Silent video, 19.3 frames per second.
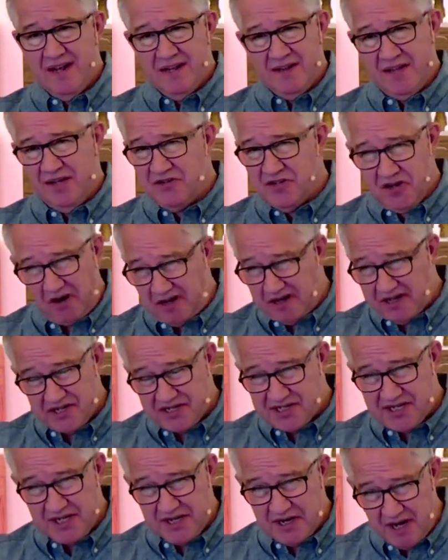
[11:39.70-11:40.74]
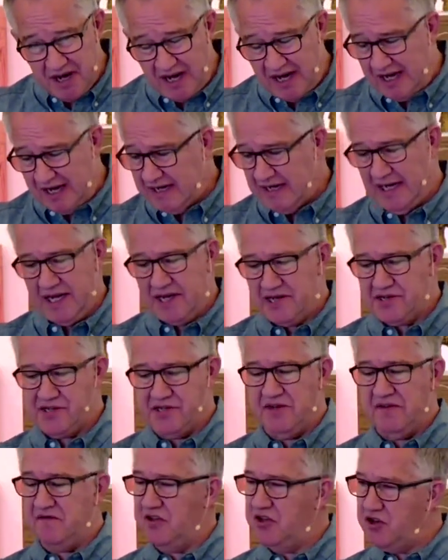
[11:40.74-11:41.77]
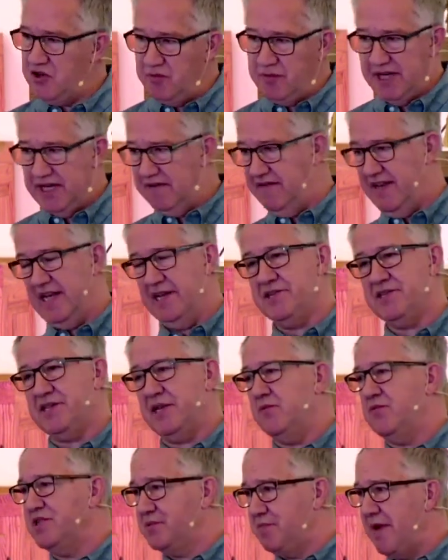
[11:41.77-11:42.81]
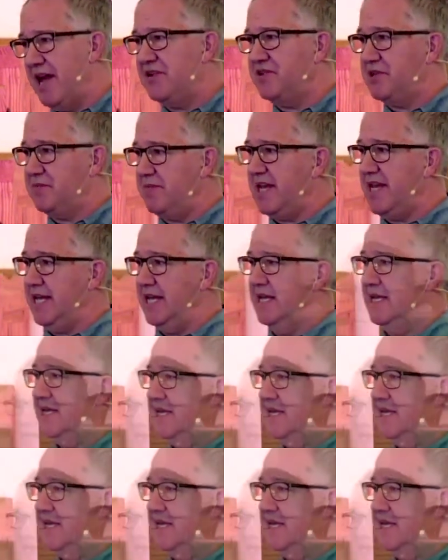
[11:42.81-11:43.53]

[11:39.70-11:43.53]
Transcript: the darkest and ugliest of human events. It was meant to be.